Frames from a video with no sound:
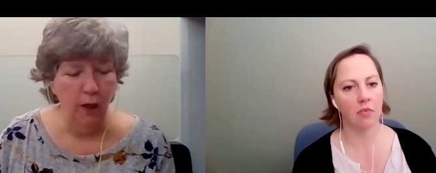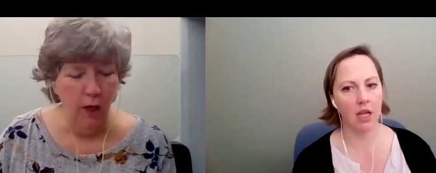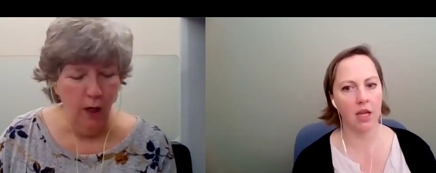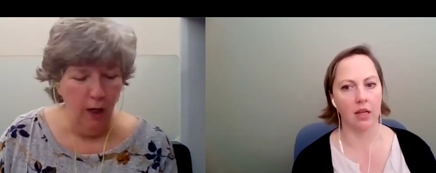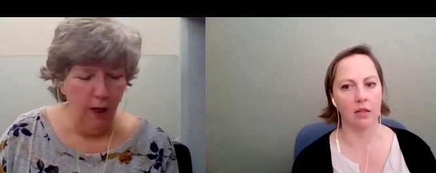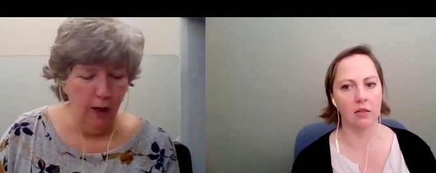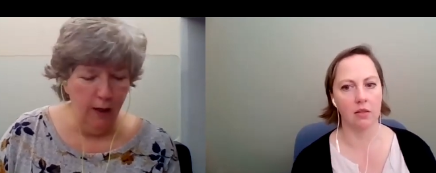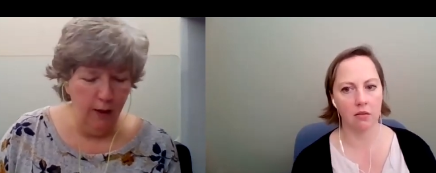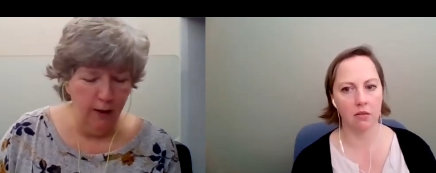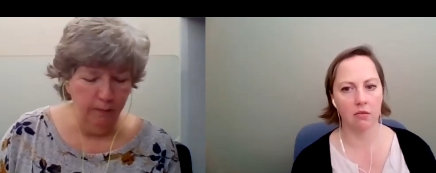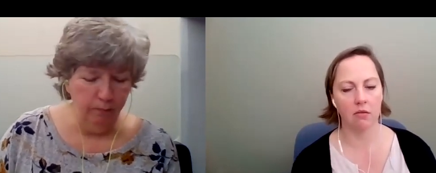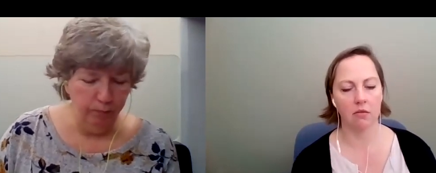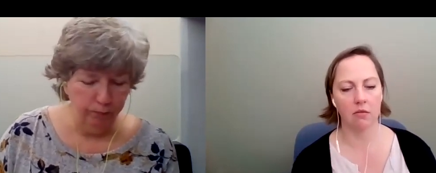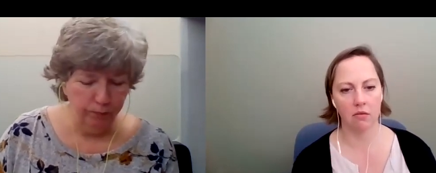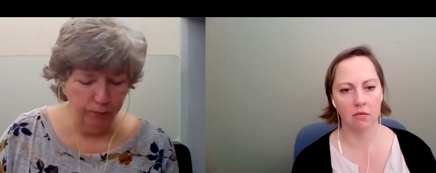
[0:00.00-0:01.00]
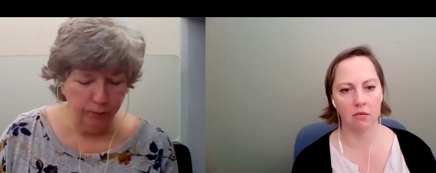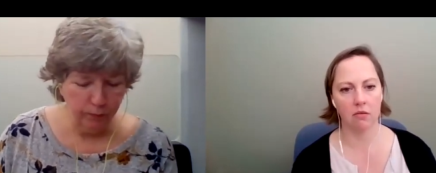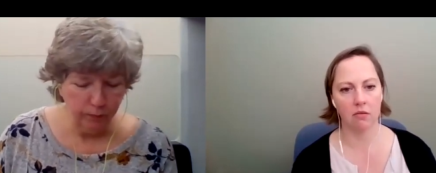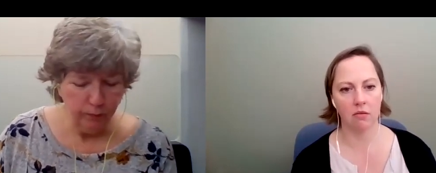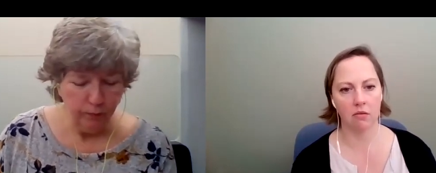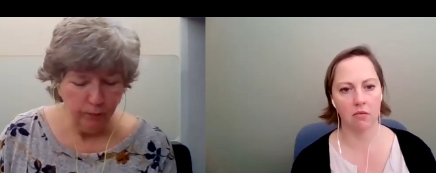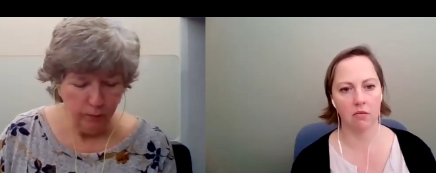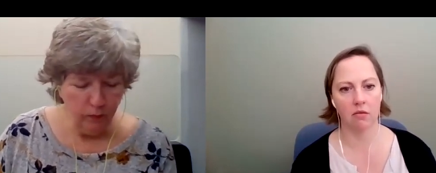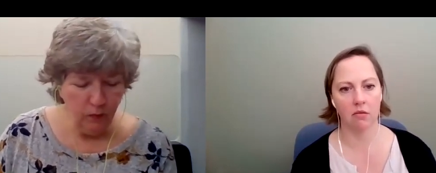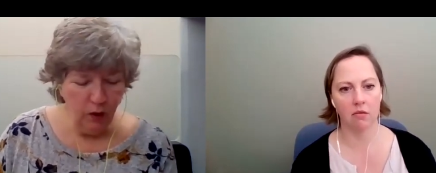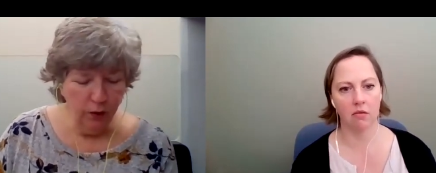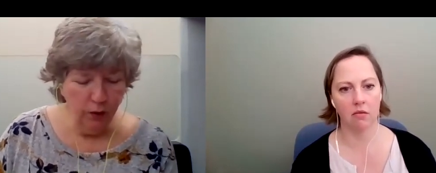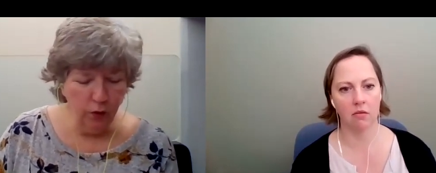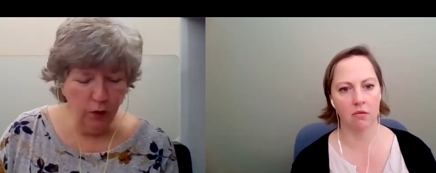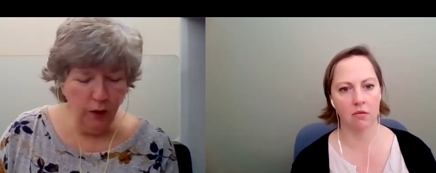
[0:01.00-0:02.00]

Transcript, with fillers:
Speaker 1: Nice. Um, so